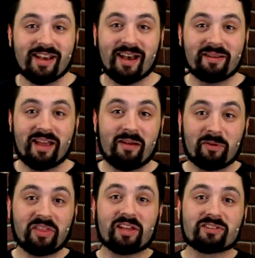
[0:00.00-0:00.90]
I mean,
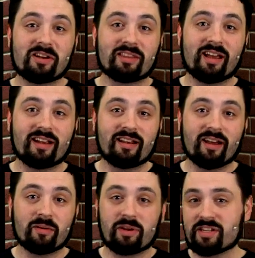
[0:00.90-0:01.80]
everything is online
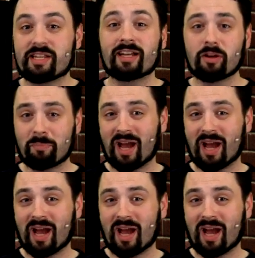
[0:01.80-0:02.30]
now. Nintendo